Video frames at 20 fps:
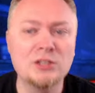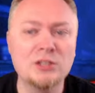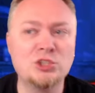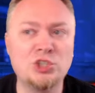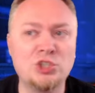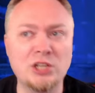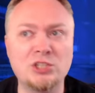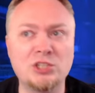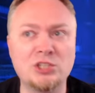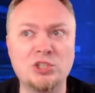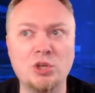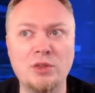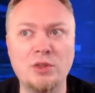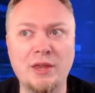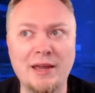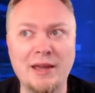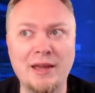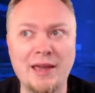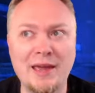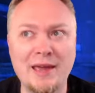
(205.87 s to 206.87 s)
just so
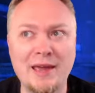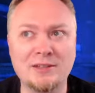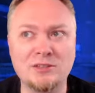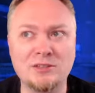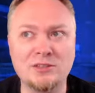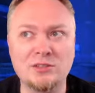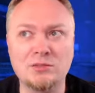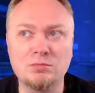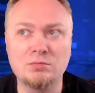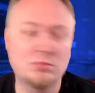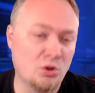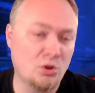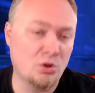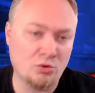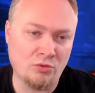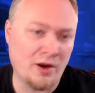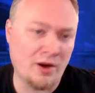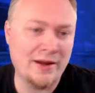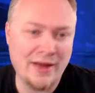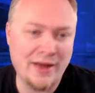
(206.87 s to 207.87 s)
that it hits the
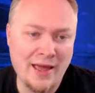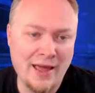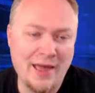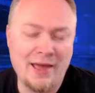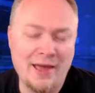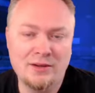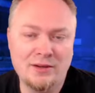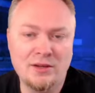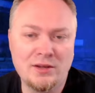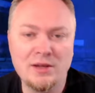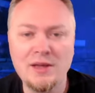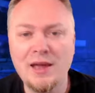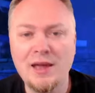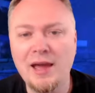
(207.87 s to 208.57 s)
right head.